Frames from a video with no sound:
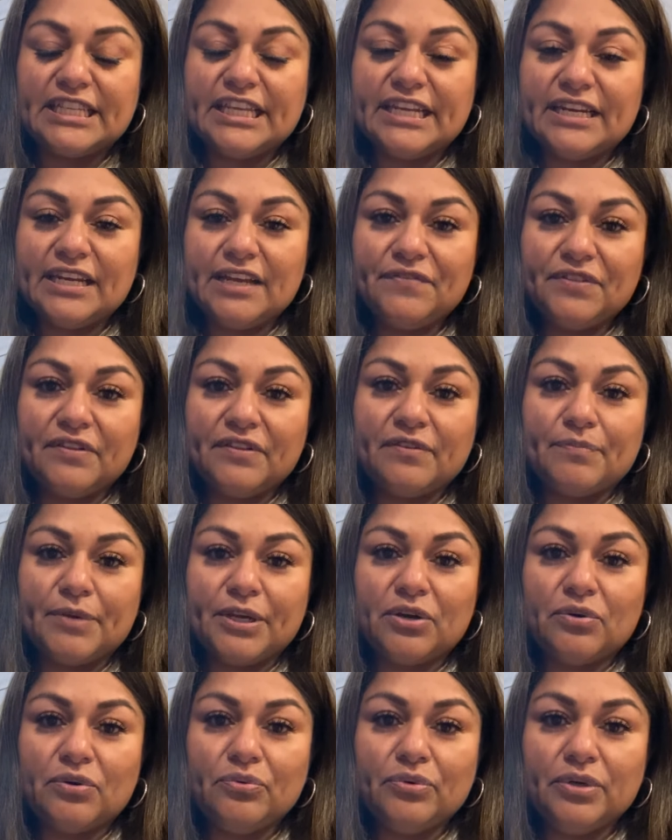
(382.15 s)
They left this
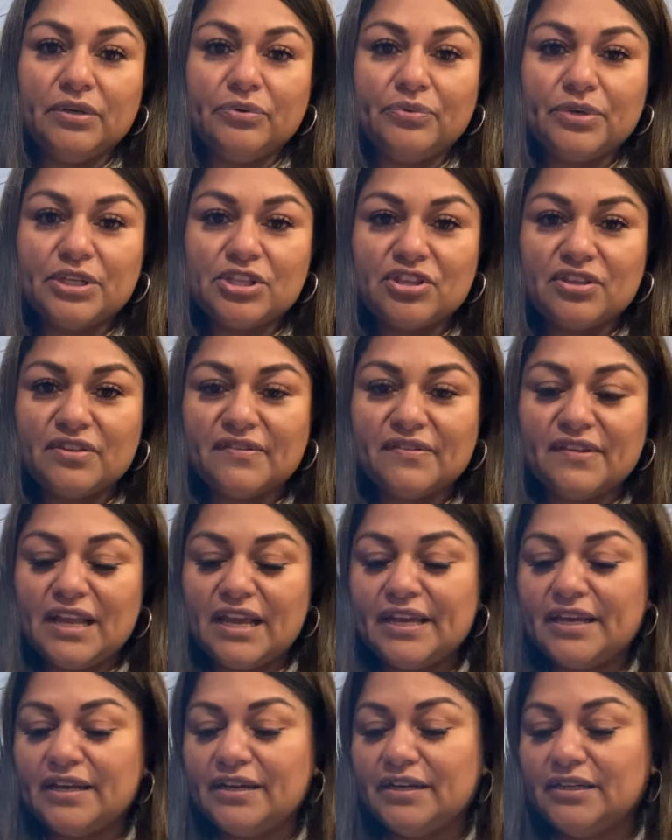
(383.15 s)
bigger one, which is
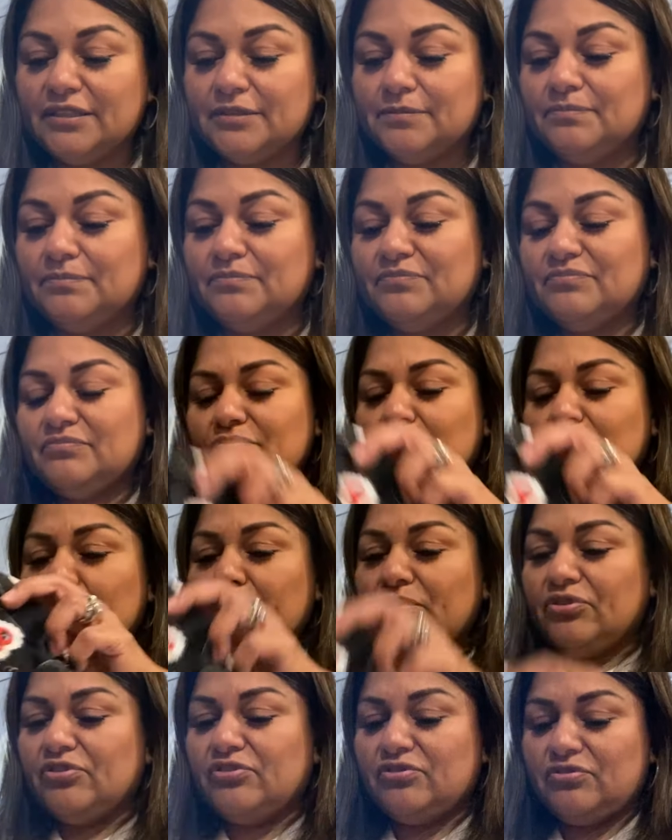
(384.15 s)
like
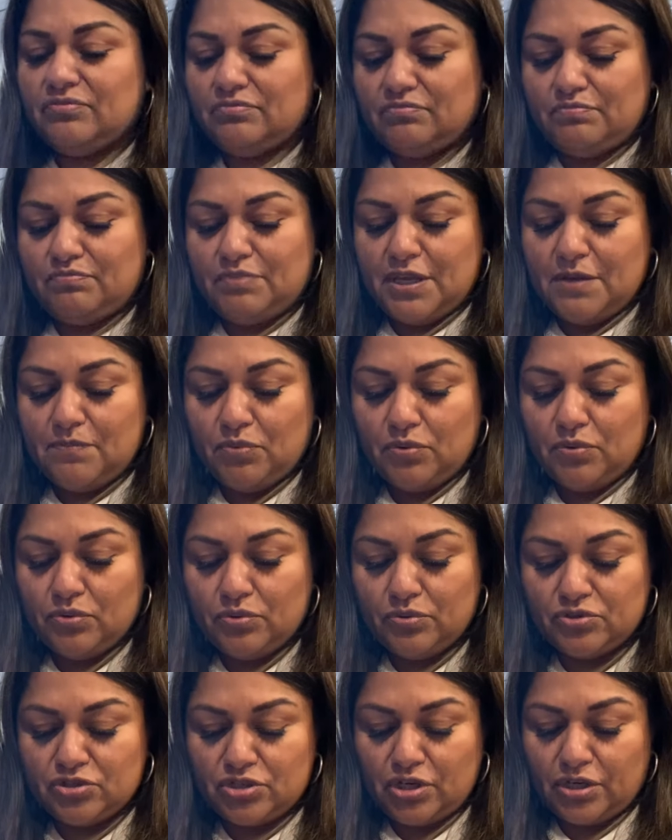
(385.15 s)
most people
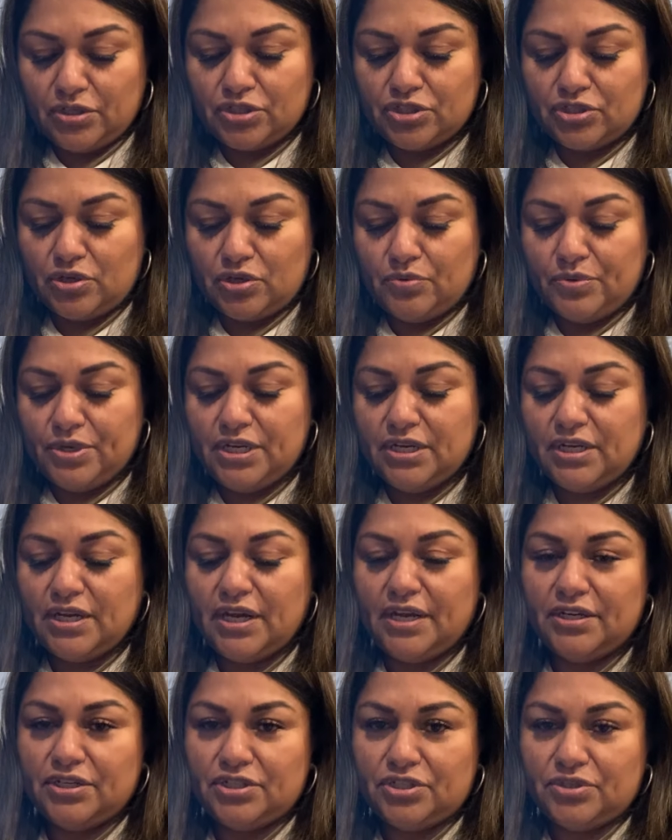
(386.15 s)
who start sewing
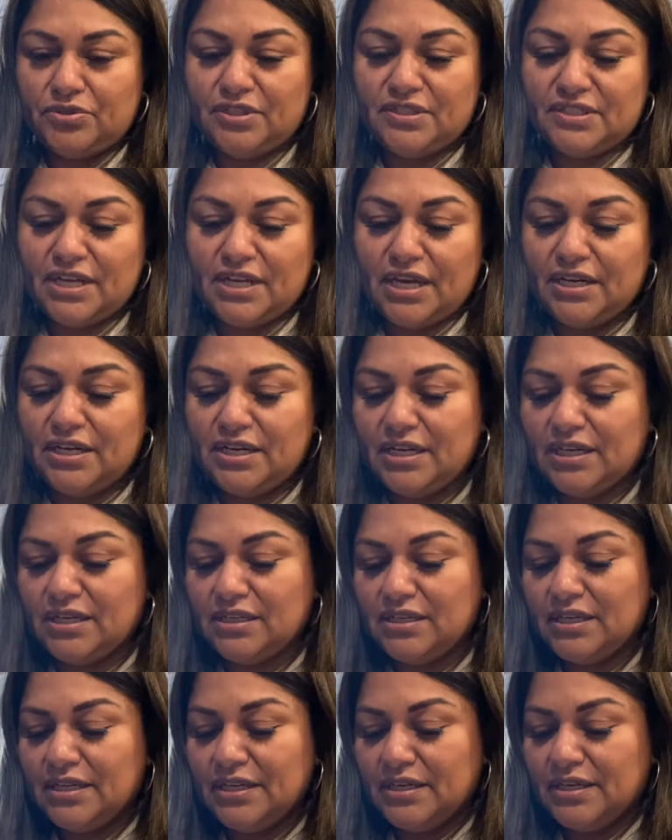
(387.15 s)
kind of do this kind of
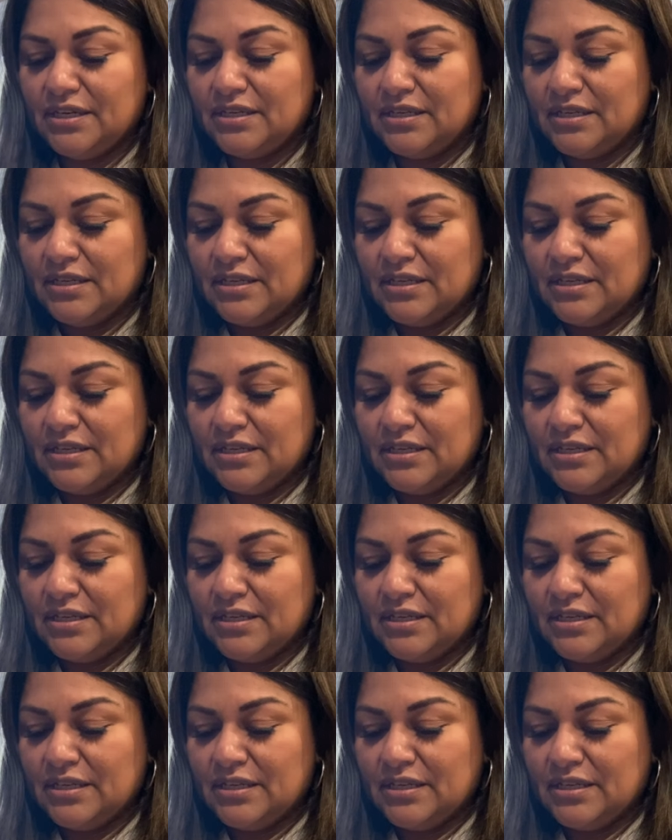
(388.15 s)
neckline.